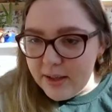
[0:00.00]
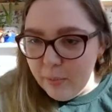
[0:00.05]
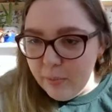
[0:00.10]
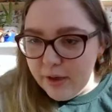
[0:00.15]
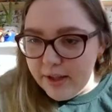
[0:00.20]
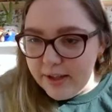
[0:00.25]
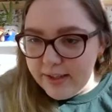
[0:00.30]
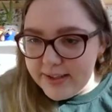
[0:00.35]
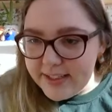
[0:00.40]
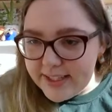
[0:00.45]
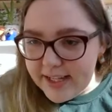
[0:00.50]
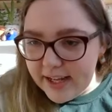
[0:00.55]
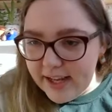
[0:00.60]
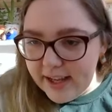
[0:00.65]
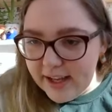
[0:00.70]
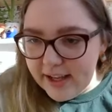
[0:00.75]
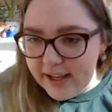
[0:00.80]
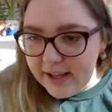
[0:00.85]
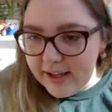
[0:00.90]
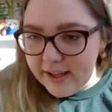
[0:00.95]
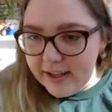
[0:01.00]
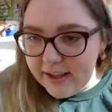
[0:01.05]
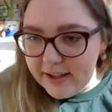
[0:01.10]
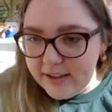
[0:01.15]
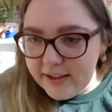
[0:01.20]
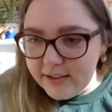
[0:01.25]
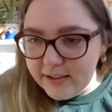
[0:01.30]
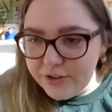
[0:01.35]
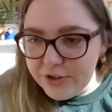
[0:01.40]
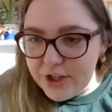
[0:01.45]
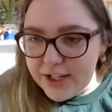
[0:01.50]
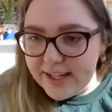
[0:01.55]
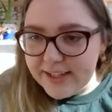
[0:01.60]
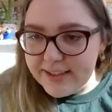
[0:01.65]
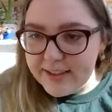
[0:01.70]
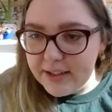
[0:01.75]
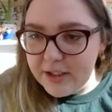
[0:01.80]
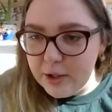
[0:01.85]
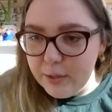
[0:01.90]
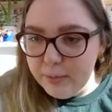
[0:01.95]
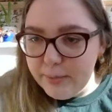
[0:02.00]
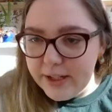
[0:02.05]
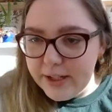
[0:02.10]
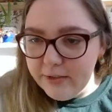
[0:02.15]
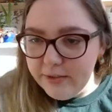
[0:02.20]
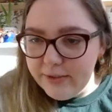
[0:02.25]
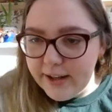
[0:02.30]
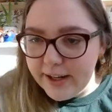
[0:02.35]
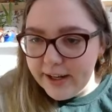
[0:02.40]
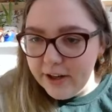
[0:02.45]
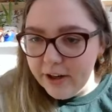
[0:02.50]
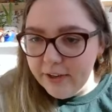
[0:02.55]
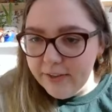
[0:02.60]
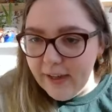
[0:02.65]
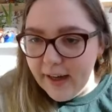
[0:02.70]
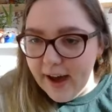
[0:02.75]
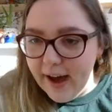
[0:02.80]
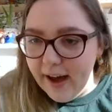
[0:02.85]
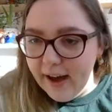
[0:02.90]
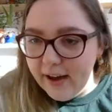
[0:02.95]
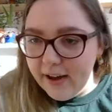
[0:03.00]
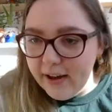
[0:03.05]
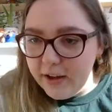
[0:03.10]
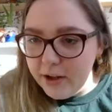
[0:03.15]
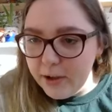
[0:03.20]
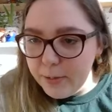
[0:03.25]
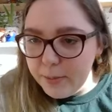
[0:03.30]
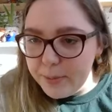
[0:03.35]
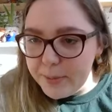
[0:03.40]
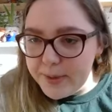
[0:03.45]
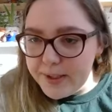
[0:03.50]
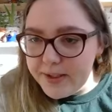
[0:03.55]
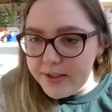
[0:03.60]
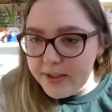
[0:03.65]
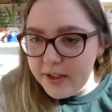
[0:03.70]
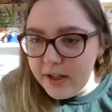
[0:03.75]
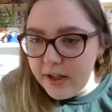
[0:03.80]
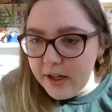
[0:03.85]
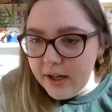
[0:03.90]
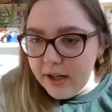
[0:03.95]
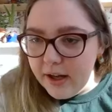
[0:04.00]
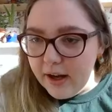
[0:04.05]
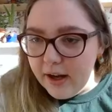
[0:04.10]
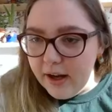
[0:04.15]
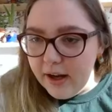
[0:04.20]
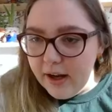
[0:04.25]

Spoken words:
Someone said she has a humidifier that helps.